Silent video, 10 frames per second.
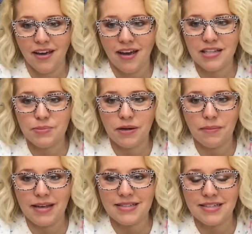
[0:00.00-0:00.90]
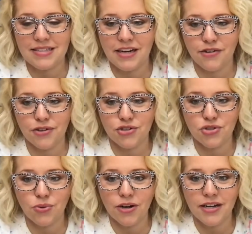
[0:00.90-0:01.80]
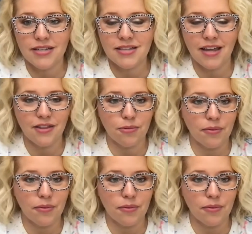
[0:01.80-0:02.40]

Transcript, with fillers: It's been amazing to hear their stories and their